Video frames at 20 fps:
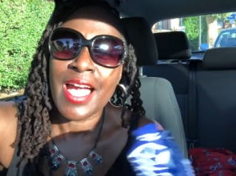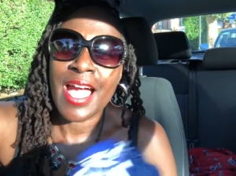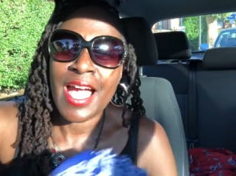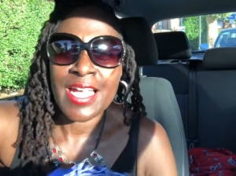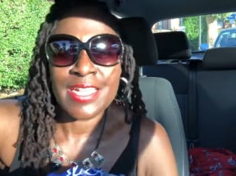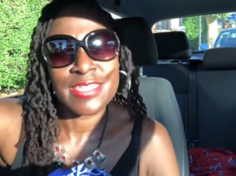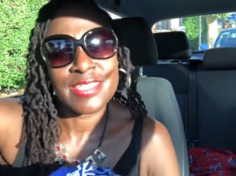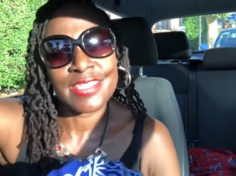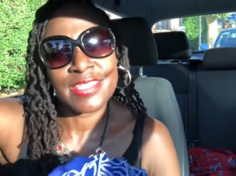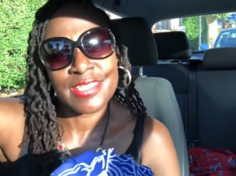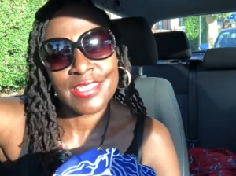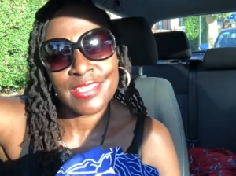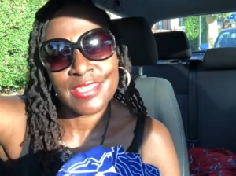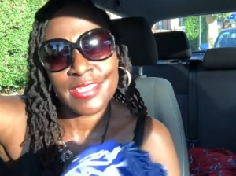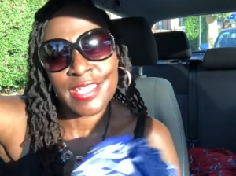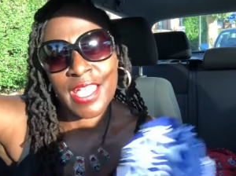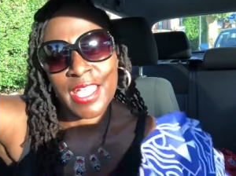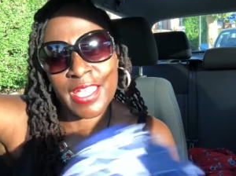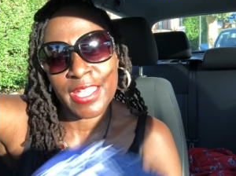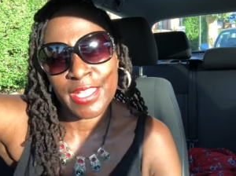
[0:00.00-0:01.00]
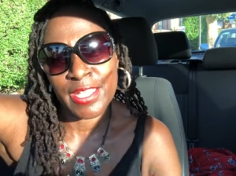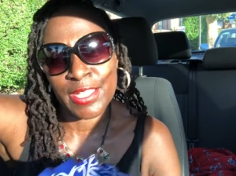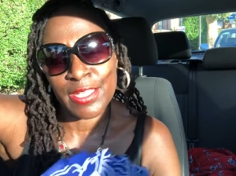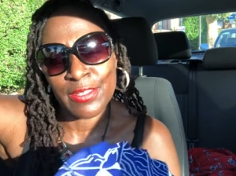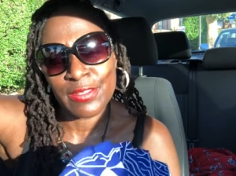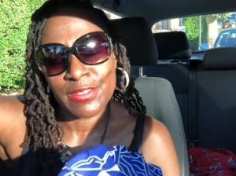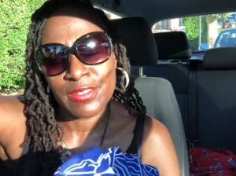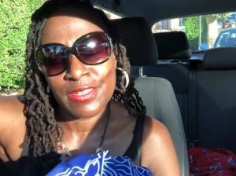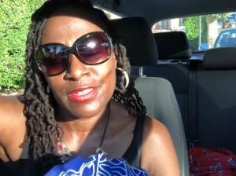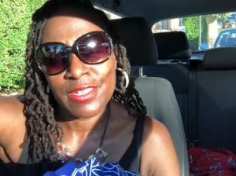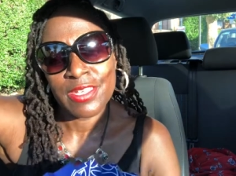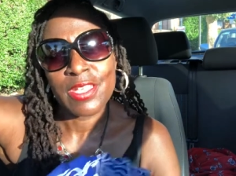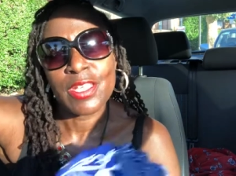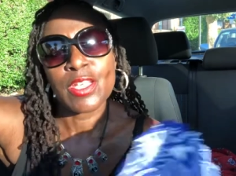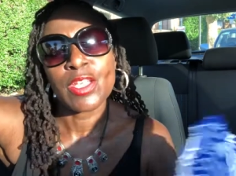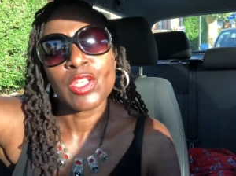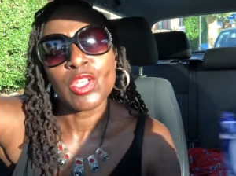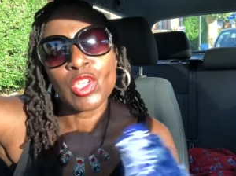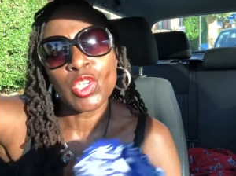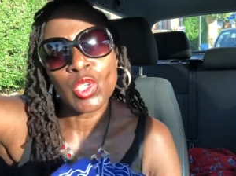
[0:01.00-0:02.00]
and stay
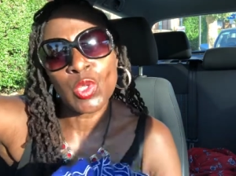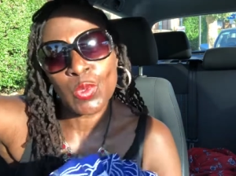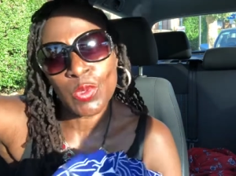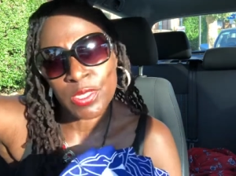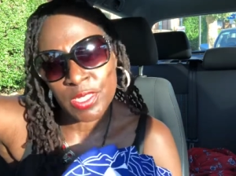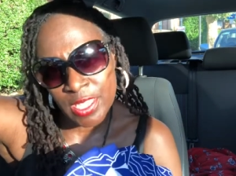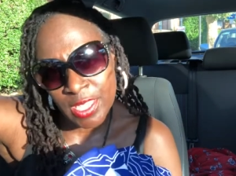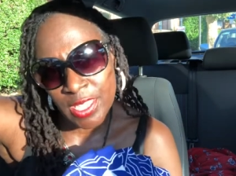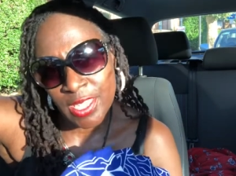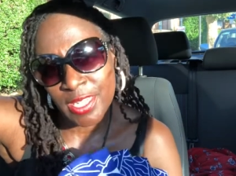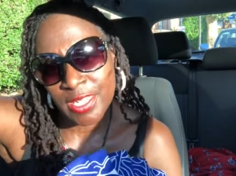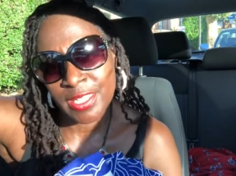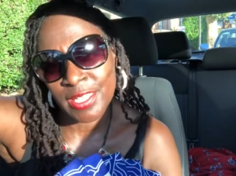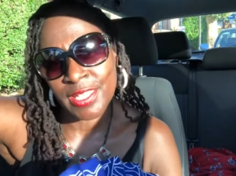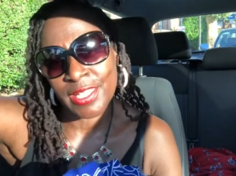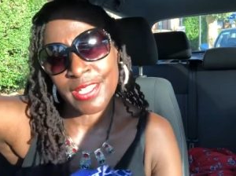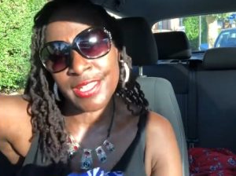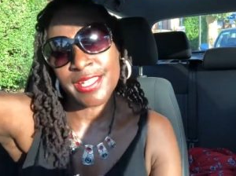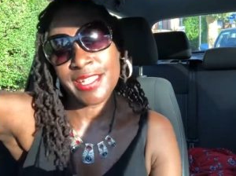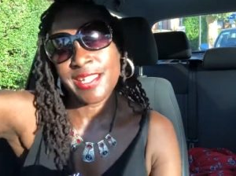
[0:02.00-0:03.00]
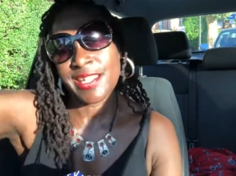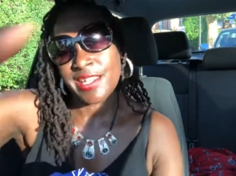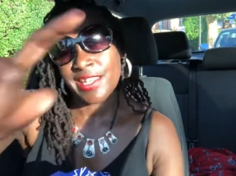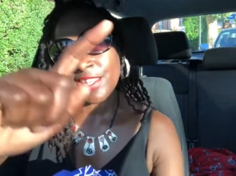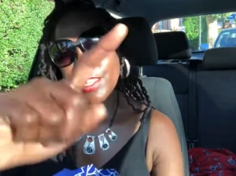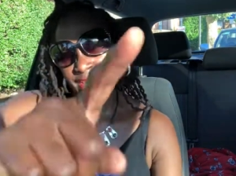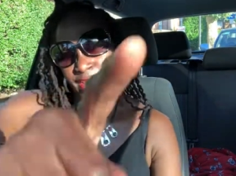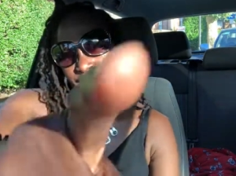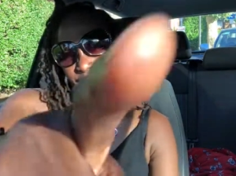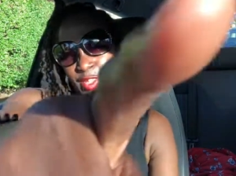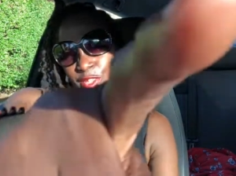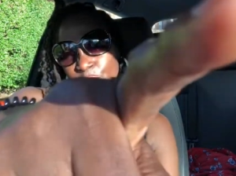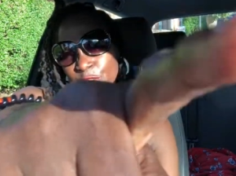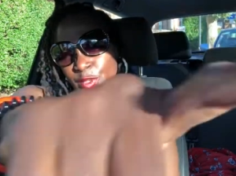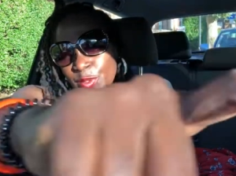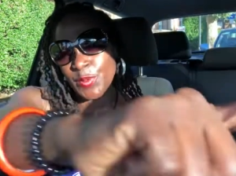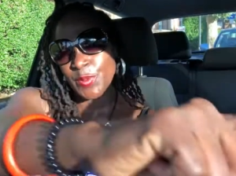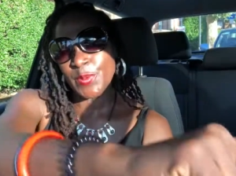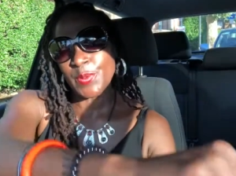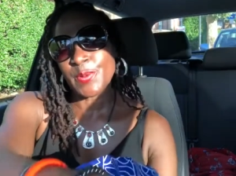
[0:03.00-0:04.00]
uniquely
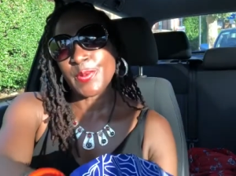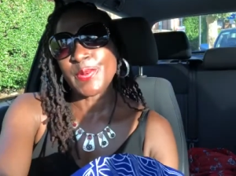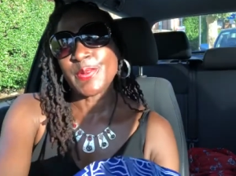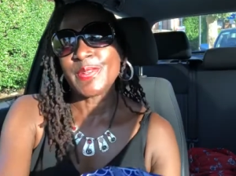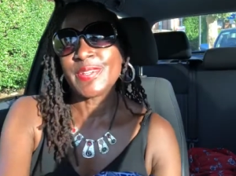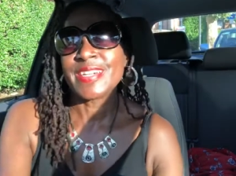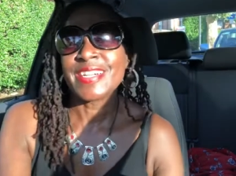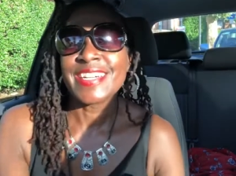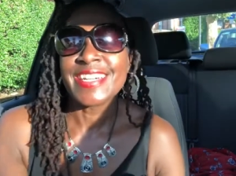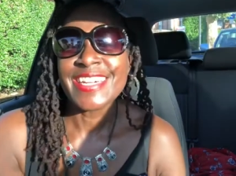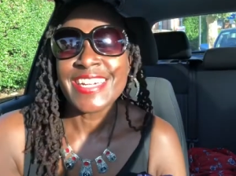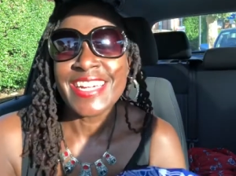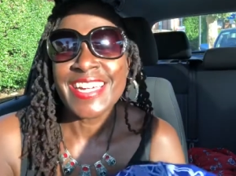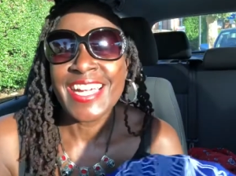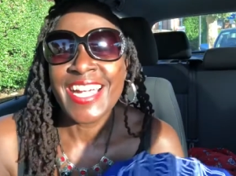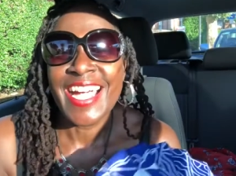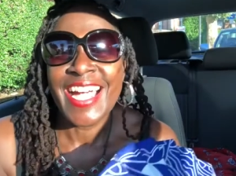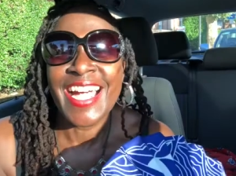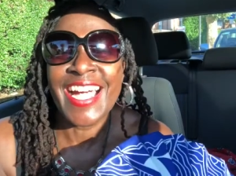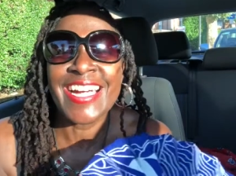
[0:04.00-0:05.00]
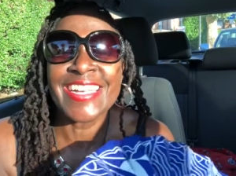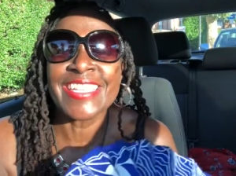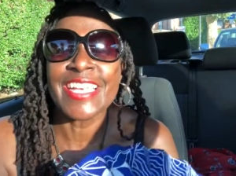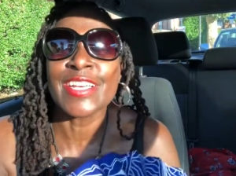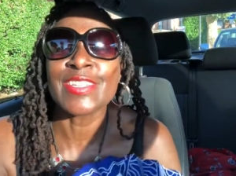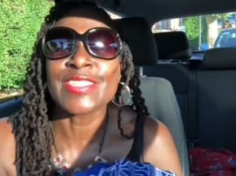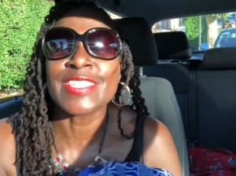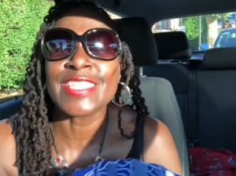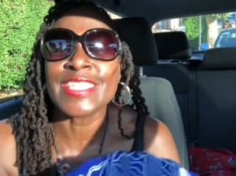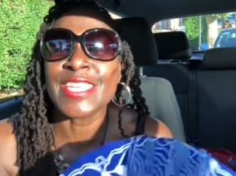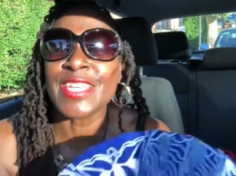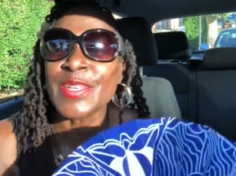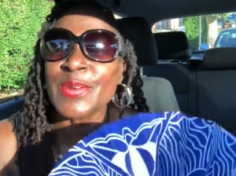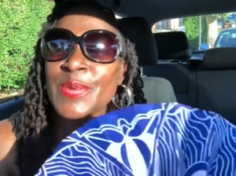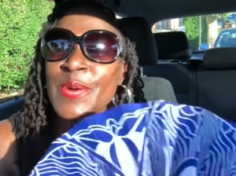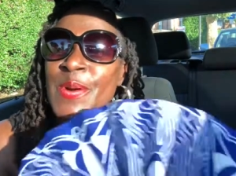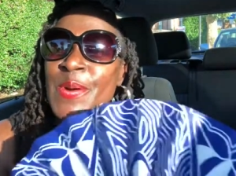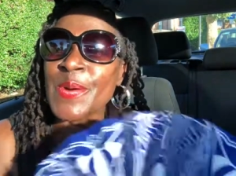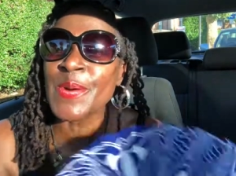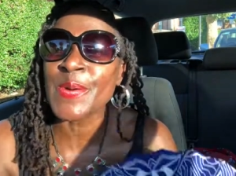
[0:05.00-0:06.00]
you. And I'll see
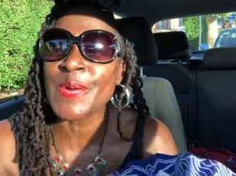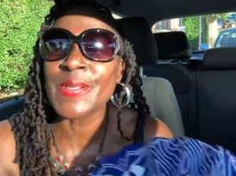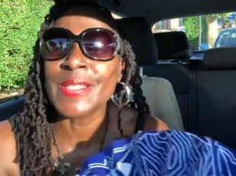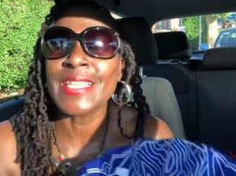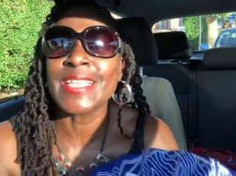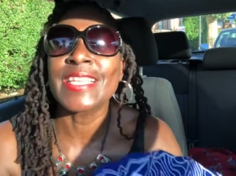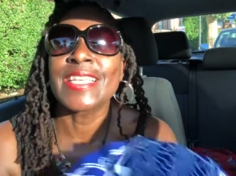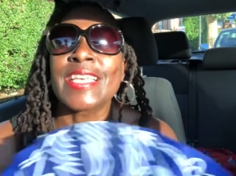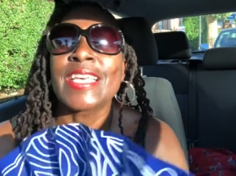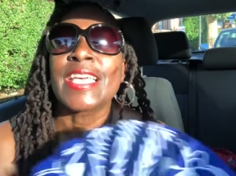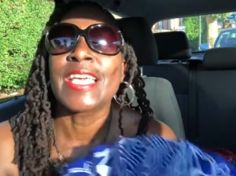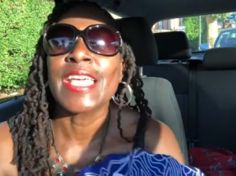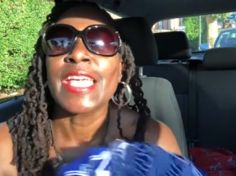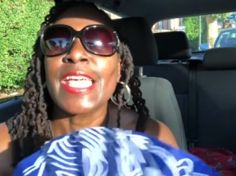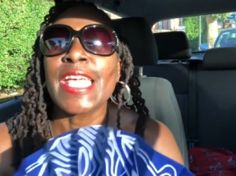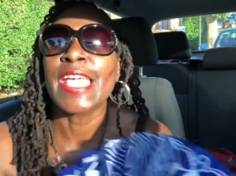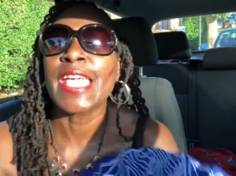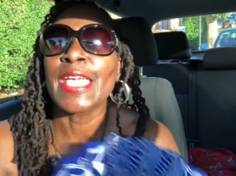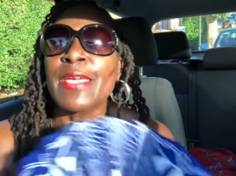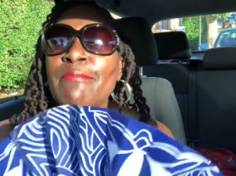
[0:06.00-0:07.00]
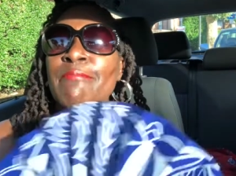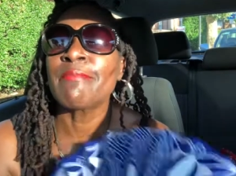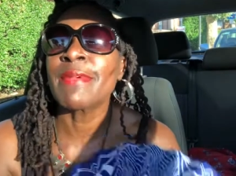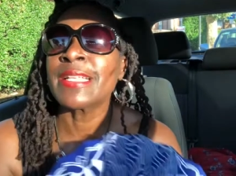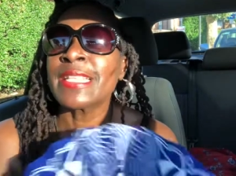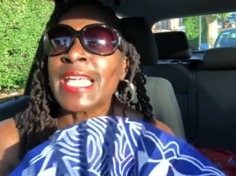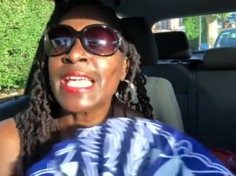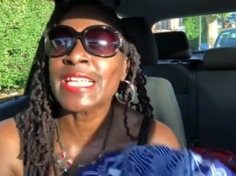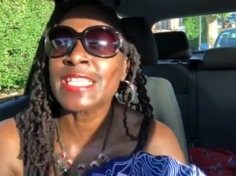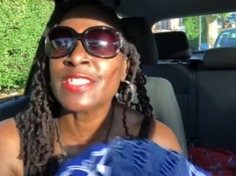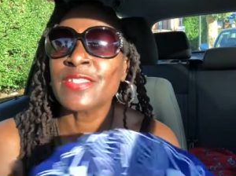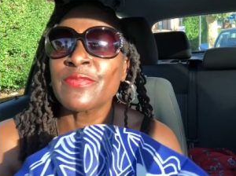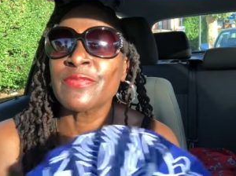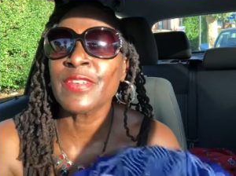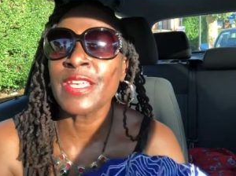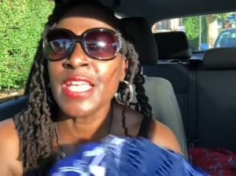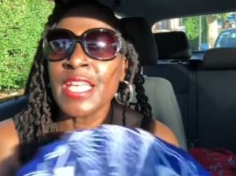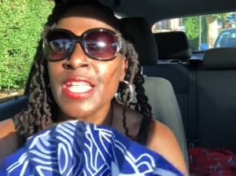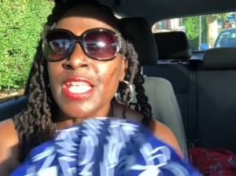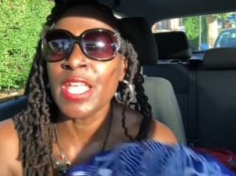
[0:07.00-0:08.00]
you all in my next
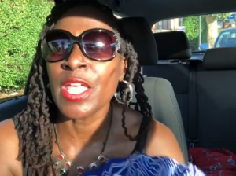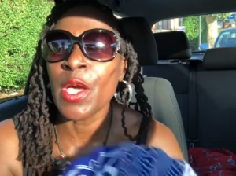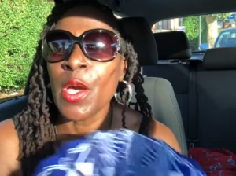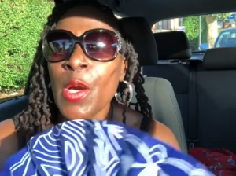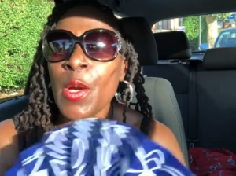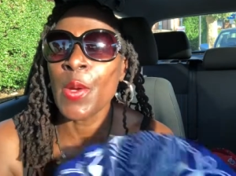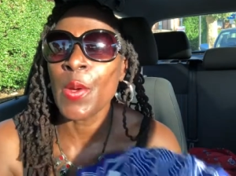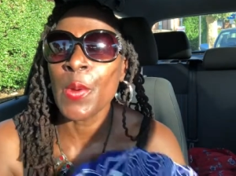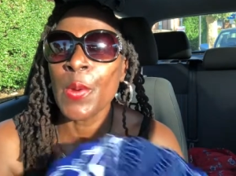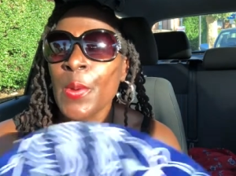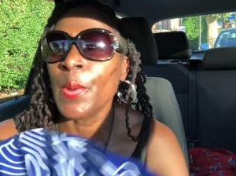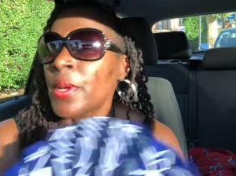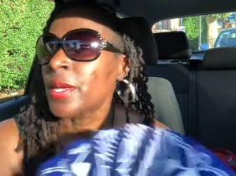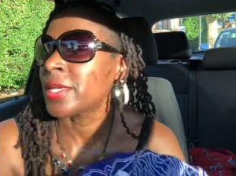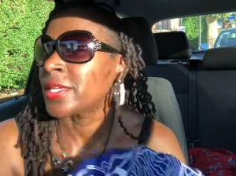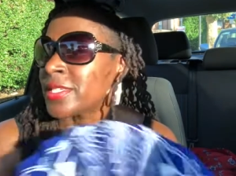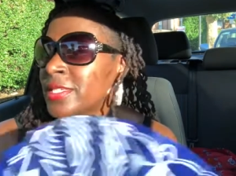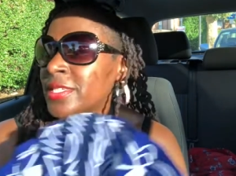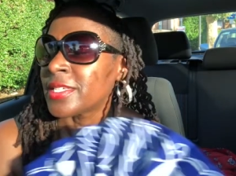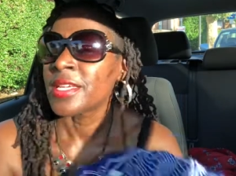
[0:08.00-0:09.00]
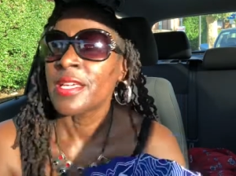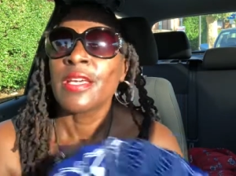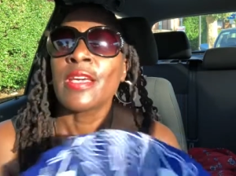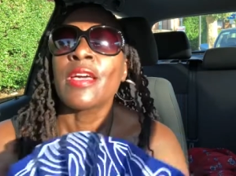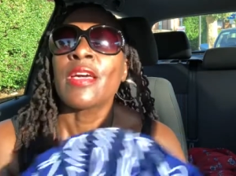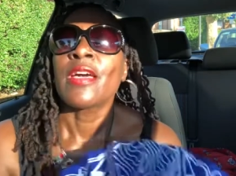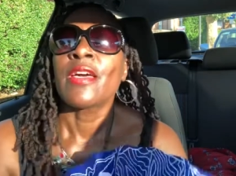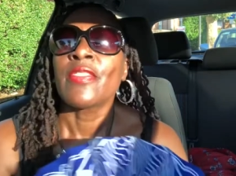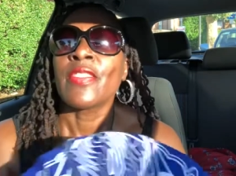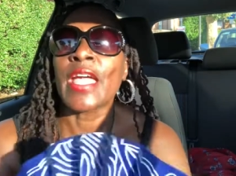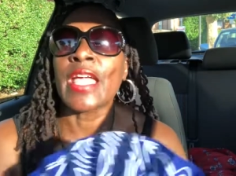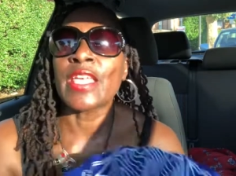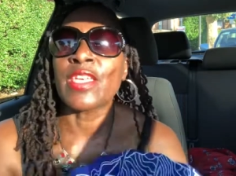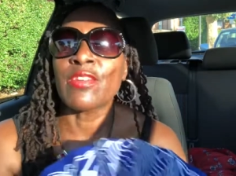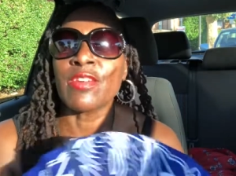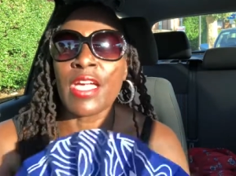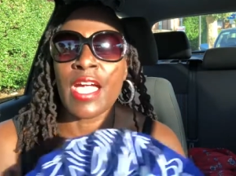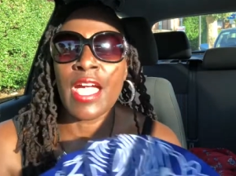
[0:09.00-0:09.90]
video. Thank you